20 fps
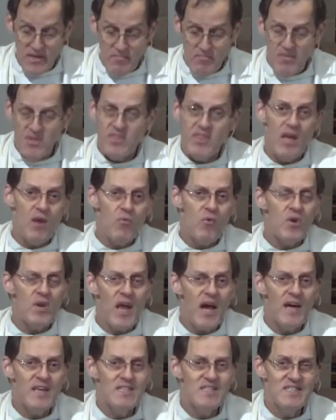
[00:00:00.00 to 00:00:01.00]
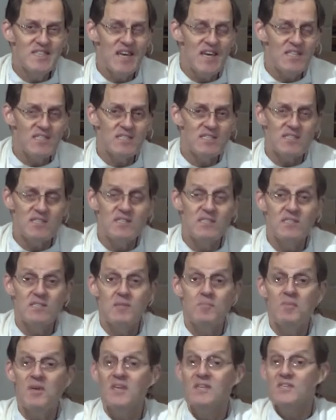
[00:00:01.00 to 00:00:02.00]
but they were not destined to
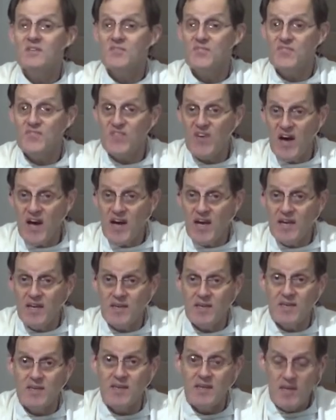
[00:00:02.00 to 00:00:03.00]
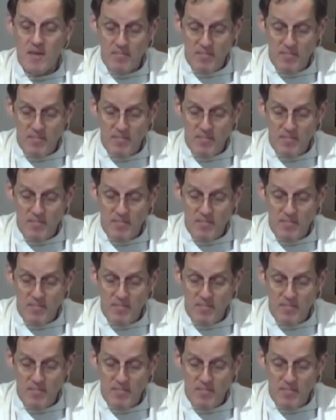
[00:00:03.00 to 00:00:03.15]
be defined